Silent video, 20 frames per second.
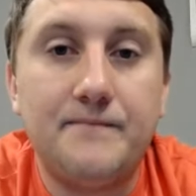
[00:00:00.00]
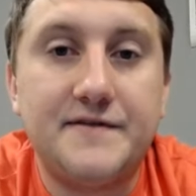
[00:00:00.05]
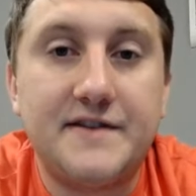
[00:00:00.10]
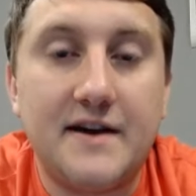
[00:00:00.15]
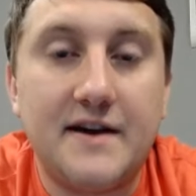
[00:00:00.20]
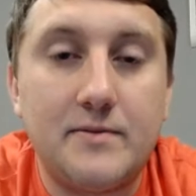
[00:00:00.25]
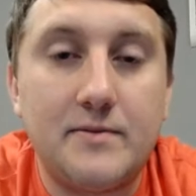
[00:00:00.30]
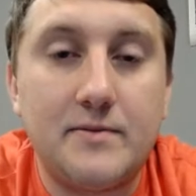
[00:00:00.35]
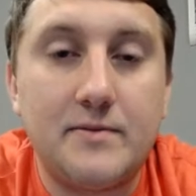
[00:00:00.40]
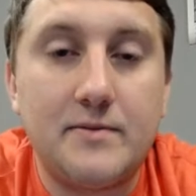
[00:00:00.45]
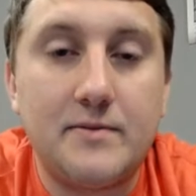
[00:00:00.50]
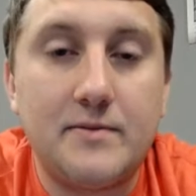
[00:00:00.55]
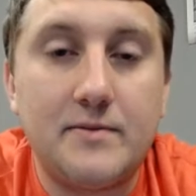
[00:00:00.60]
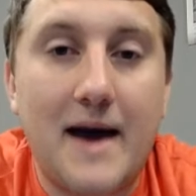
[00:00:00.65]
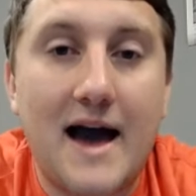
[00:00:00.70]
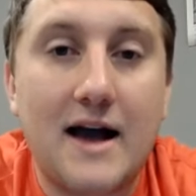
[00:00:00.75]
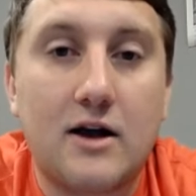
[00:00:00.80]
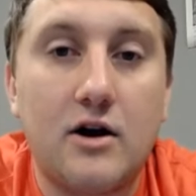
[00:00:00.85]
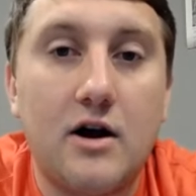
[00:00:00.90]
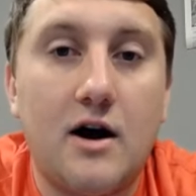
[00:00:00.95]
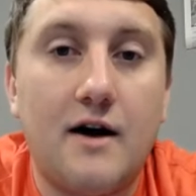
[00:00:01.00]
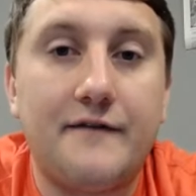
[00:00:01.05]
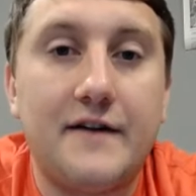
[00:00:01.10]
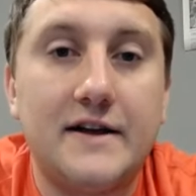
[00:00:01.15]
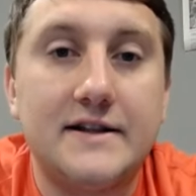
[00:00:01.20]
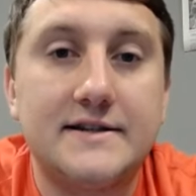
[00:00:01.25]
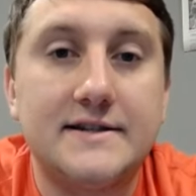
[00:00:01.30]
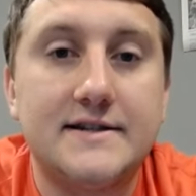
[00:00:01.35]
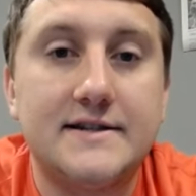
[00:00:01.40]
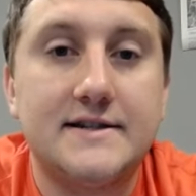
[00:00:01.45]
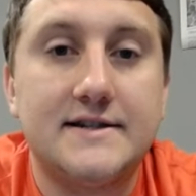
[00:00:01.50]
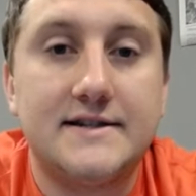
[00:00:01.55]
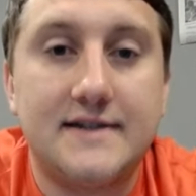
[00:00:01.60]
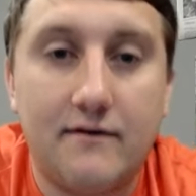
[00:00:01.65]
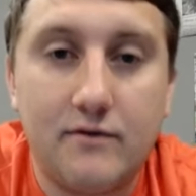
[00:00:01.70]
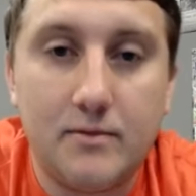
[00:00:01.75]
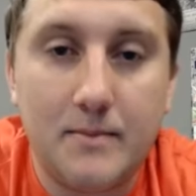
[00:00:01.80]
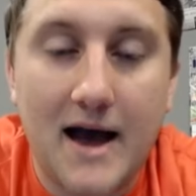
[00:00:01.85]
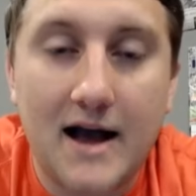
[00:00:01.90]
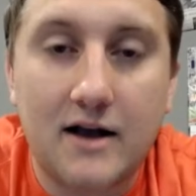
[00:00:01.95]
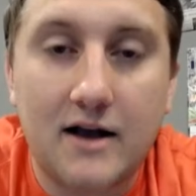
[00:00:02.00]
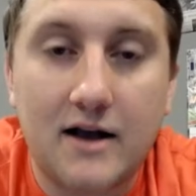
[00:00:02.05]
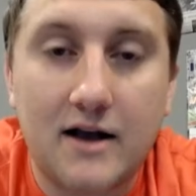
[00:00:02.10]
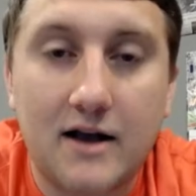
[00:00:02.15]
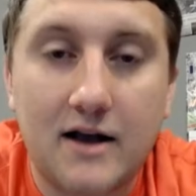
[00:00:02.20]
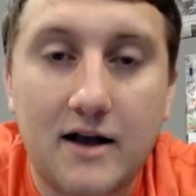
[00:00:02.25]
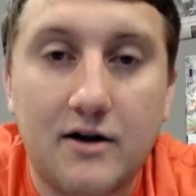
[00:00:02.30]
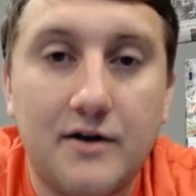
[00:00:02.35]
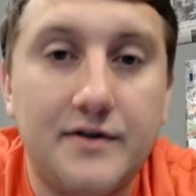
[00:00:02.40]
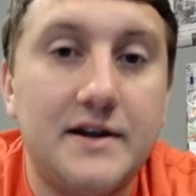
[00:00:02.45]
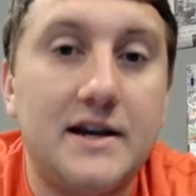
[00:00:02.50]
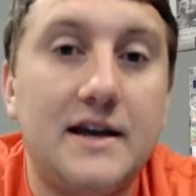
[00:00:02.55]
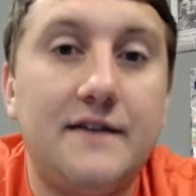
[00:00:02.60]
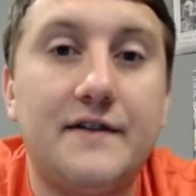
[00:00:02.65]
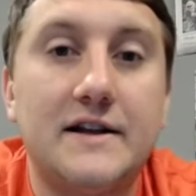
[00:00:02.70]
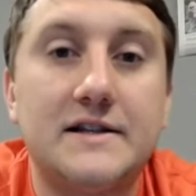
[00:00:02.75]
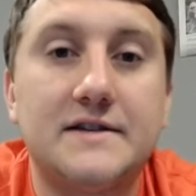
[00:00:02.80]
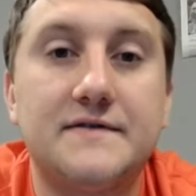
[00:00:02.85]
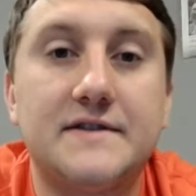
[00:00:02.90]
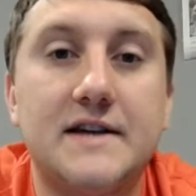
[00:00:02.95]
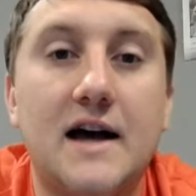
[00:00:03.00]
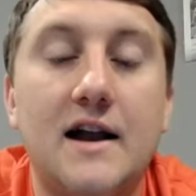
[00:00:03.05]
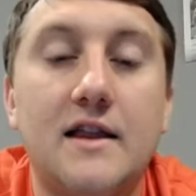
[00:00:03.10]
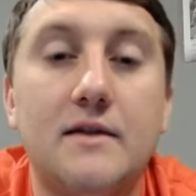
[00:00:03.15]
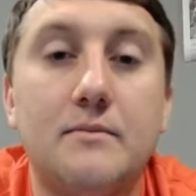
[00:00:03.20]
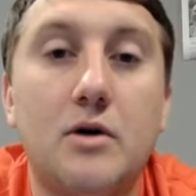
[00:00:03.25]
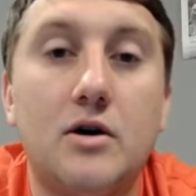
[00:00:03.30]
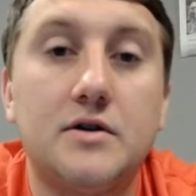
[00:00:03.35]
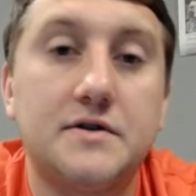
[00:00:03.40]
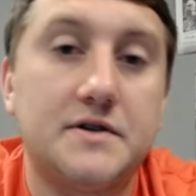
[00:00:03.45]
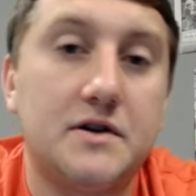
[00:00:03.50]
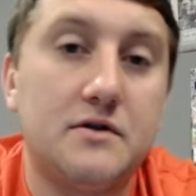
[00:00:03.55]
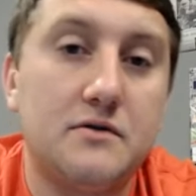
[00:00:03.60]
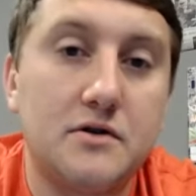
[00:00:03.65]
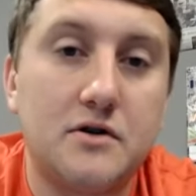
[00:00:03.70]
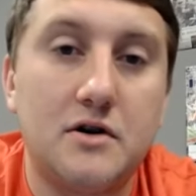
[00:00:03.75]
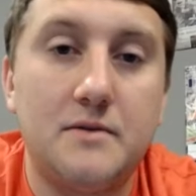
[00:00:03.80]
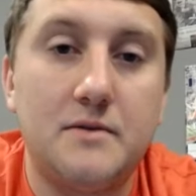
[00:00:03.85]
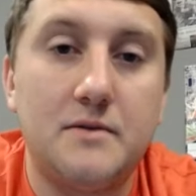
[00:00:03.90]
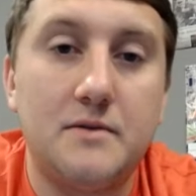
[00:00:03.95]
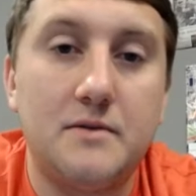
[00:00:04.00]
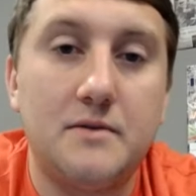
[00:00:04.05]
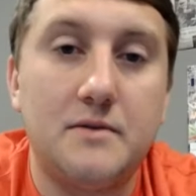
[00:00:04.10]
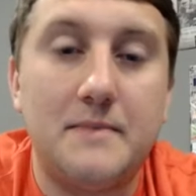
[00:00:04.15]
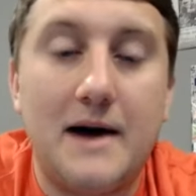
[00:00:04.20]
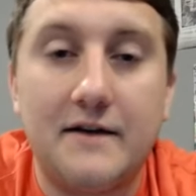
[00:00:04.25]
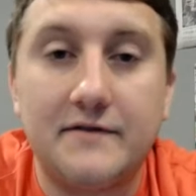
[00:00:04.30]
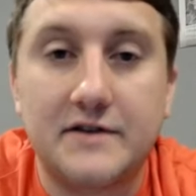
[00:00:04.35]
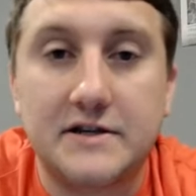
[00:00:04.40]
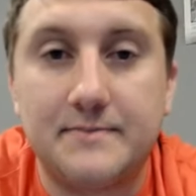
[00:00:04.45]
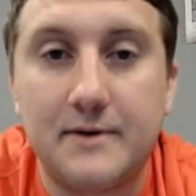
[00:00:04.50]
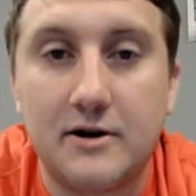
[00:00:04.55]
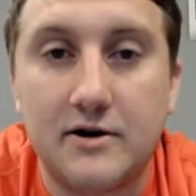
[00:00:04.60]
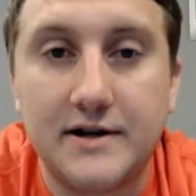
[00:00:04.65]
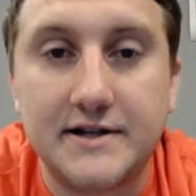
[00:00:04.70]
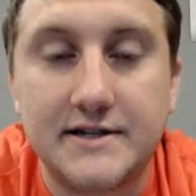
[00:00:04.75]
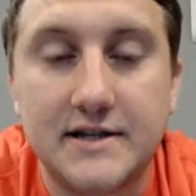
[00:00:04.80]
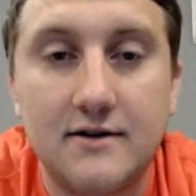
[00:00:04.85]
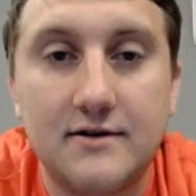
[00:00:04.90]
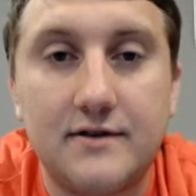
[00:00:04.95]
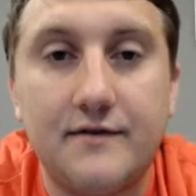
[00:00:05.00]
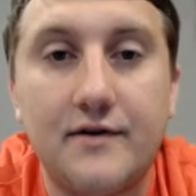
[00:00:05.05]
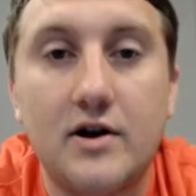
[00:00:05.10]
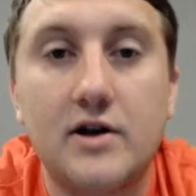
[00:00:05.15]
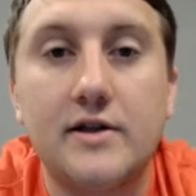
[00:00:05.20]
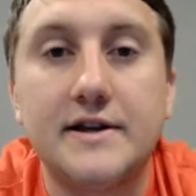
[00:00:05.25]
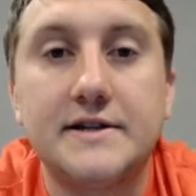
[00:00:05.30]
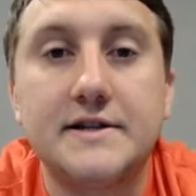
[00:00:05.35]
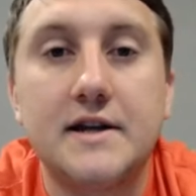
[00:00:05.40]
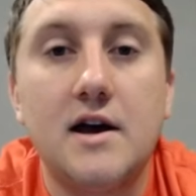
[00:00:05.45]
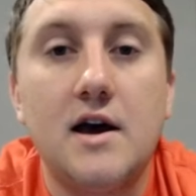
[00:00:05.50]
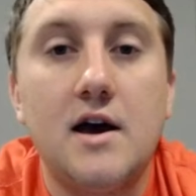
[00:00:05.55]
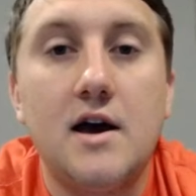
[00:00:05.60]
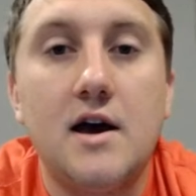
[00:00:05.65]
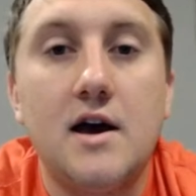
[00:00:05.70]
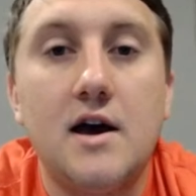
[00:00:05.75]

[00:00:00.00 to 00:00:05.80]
Seven back on offense, seven back on the defensive side of the ball. So a good amount of experience there at the very least.